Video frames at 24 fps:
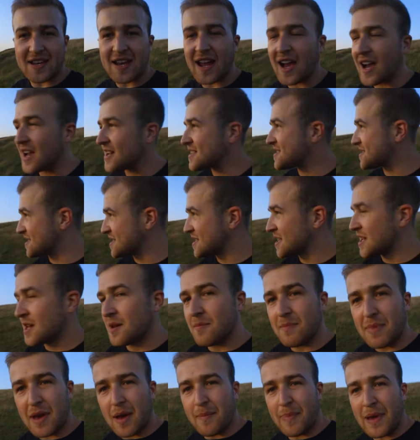a nice
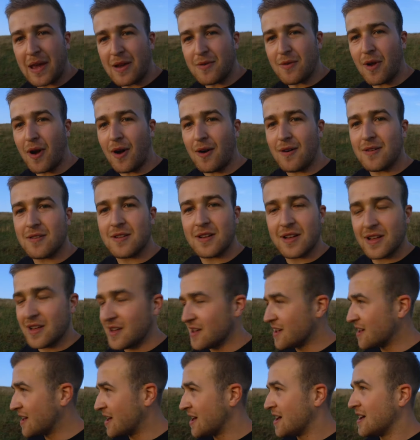bit of B-roll.
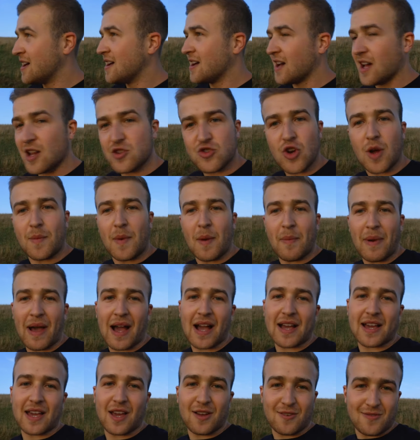I dropped my
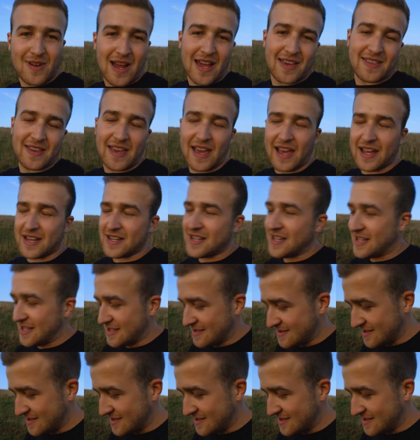bag right at the end.